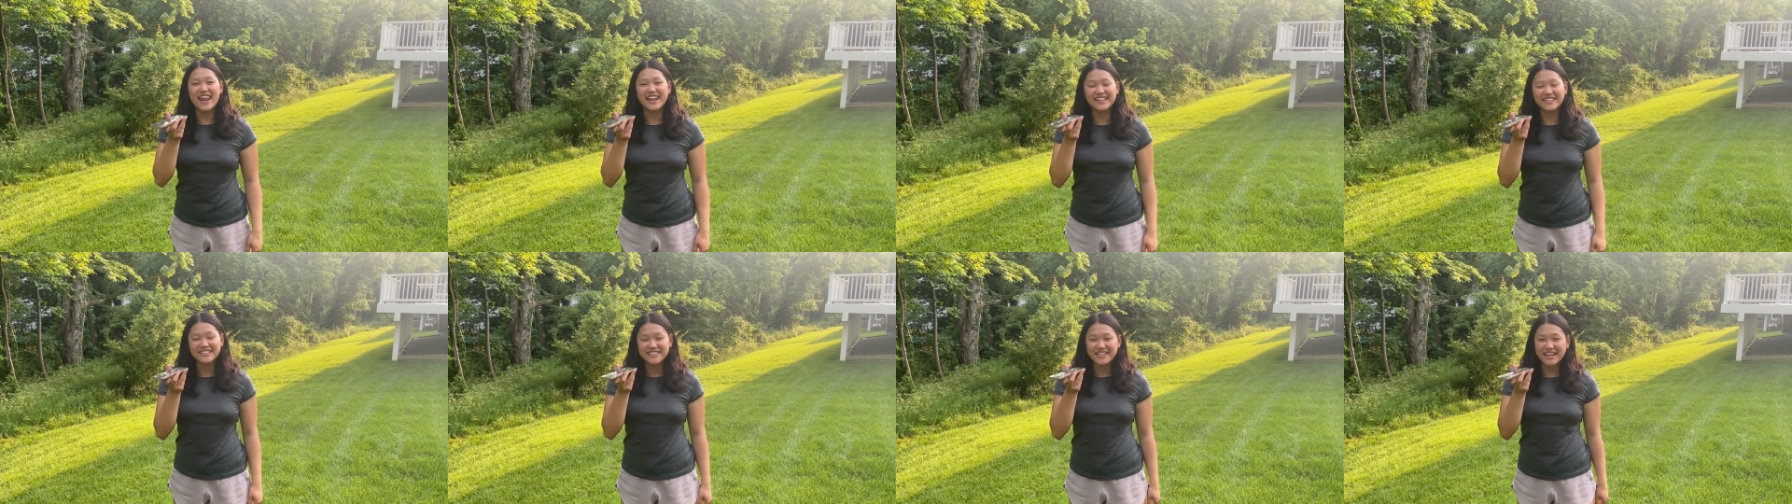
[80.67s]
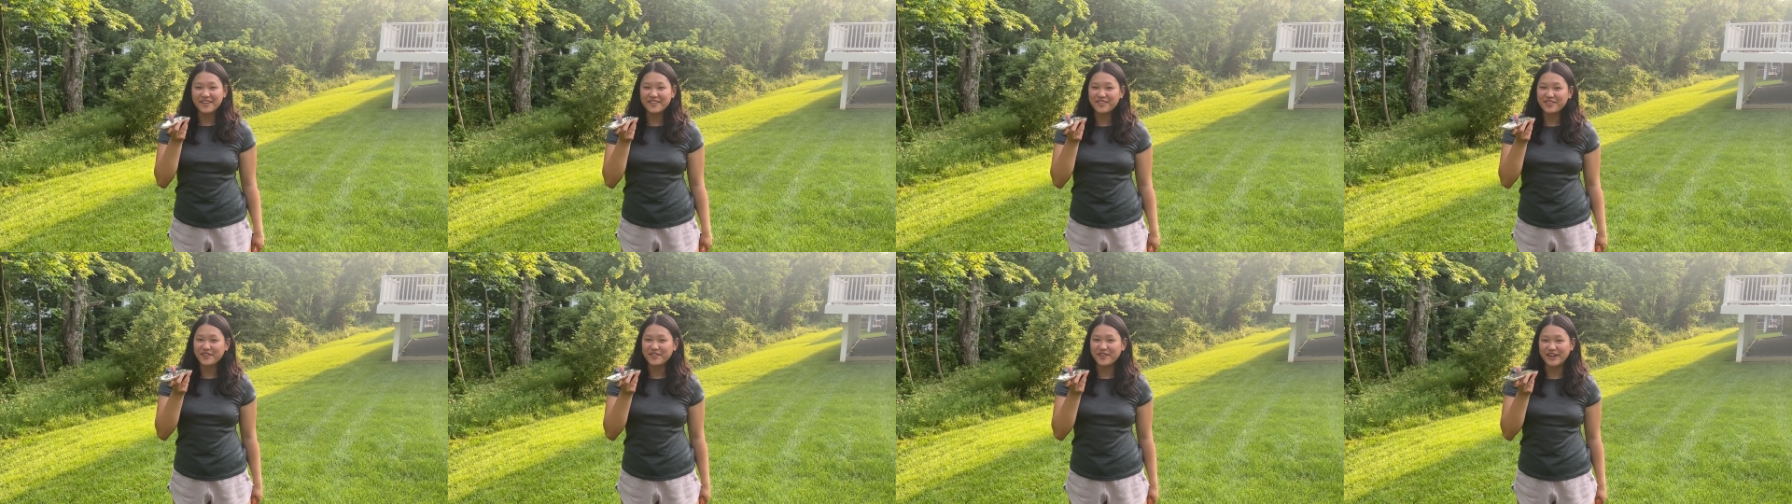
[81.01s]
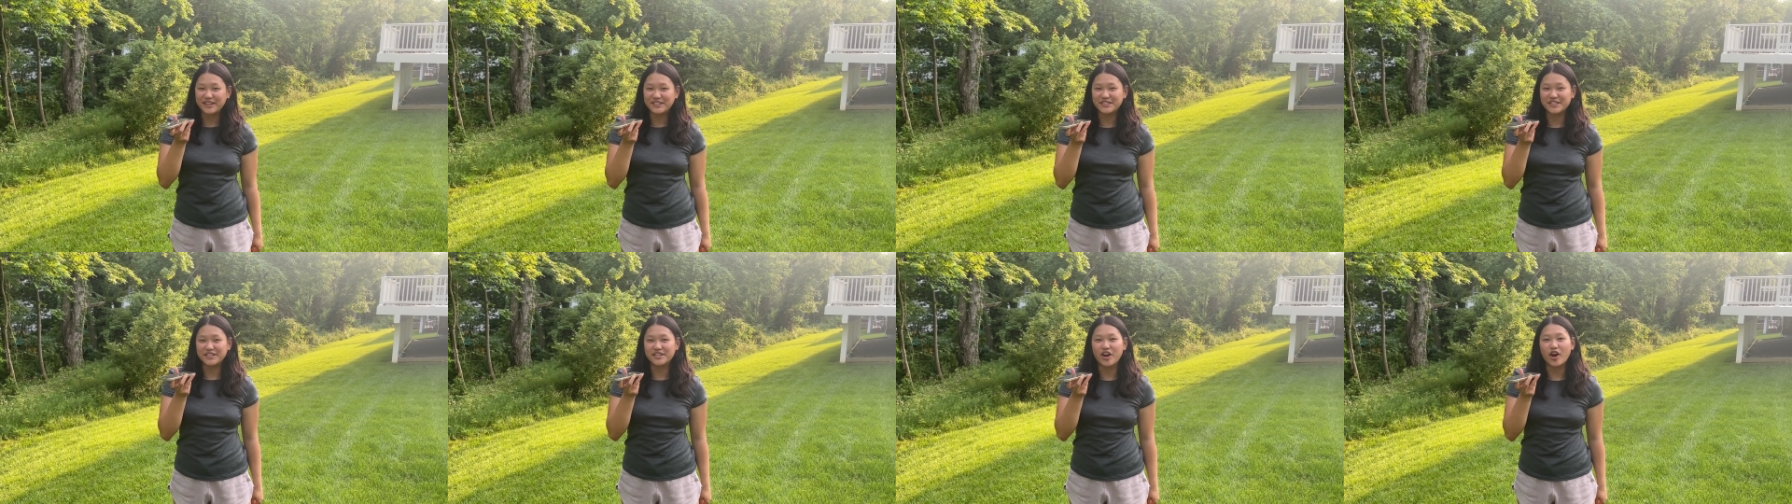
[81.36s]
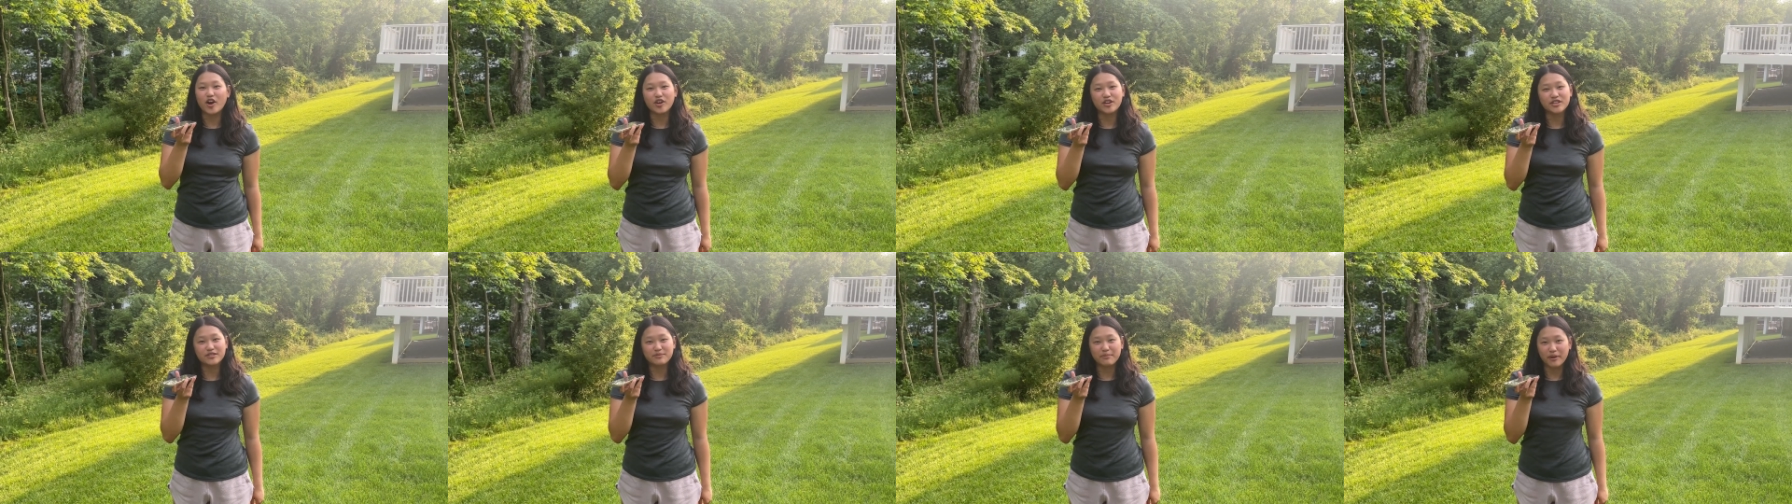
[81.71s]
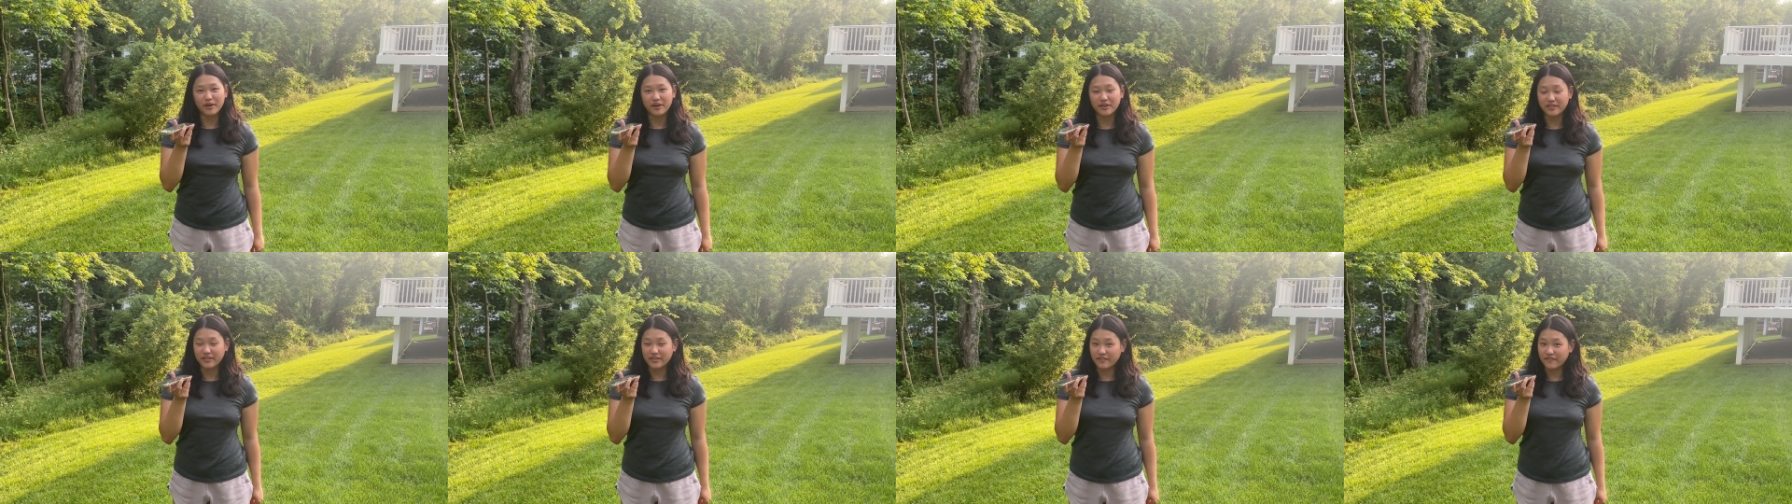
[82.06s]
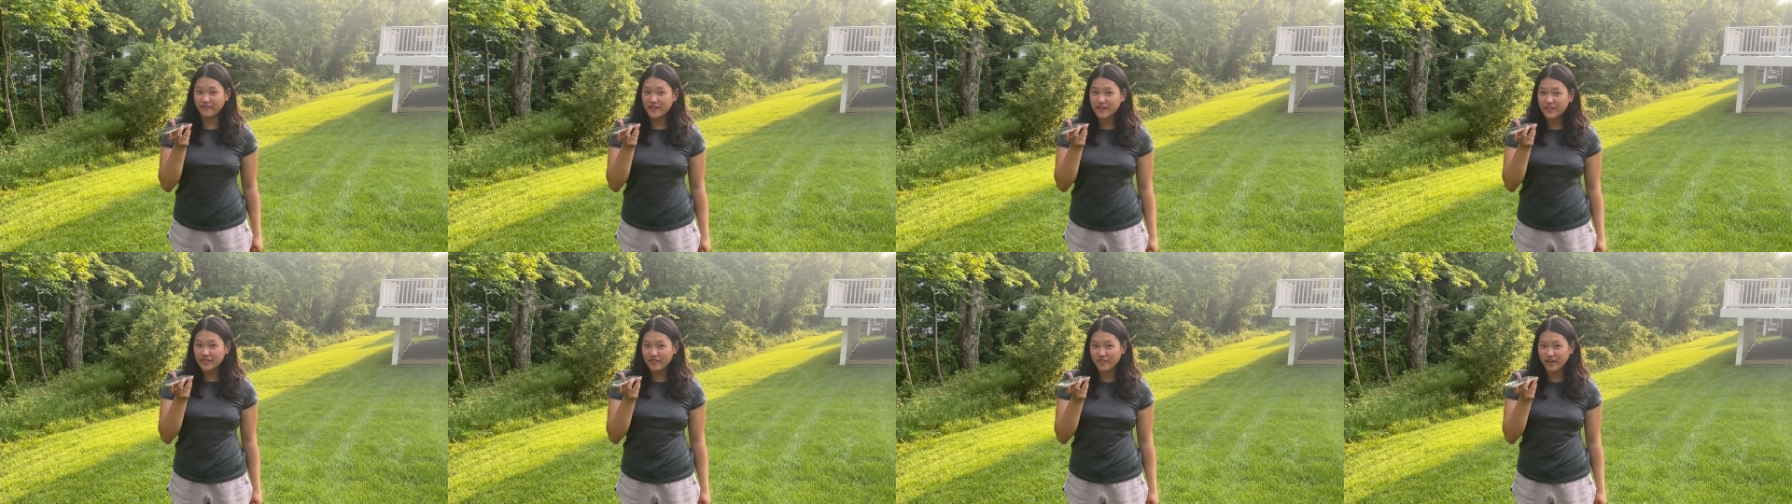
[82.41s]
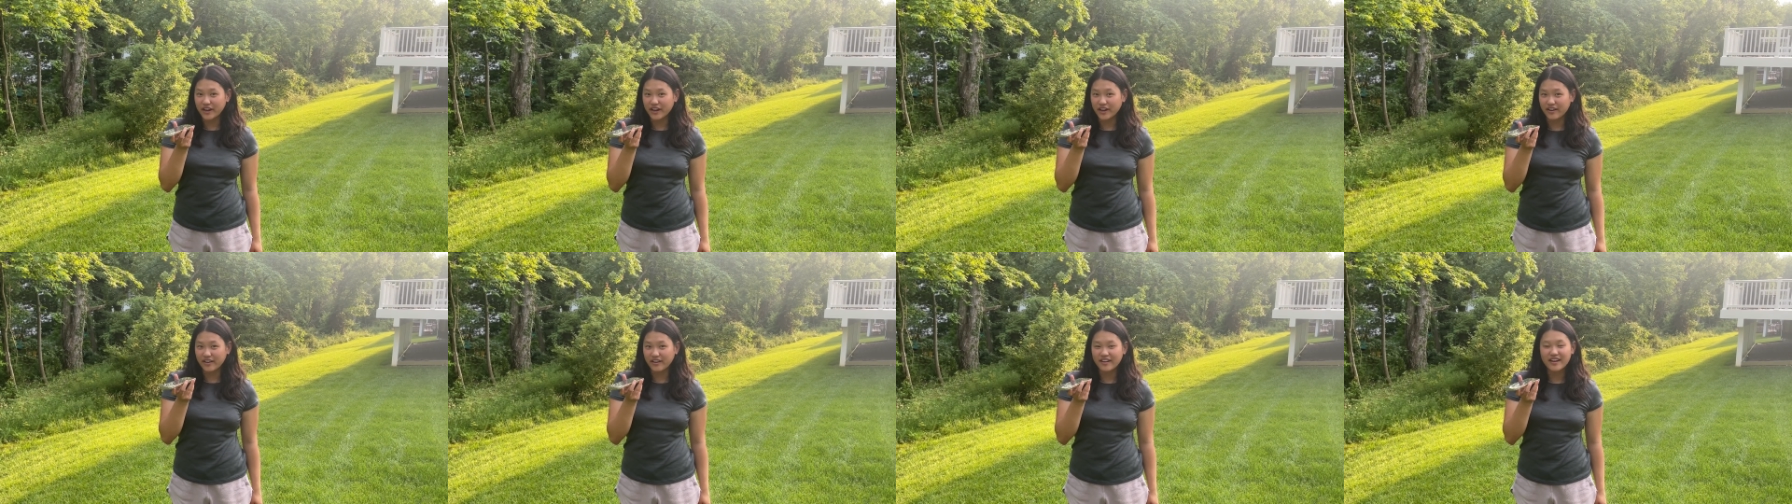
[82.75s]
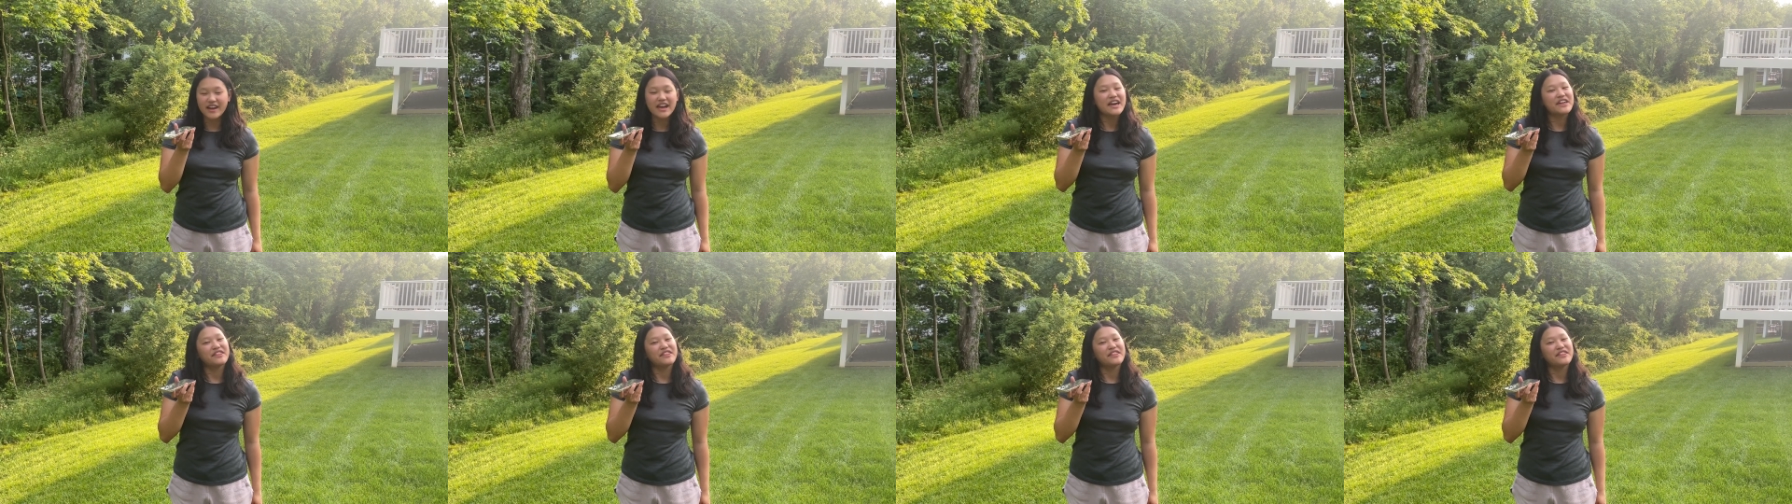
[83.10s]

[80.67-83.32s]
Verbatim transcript: And instead of the question, are you smarter than the fifth grader,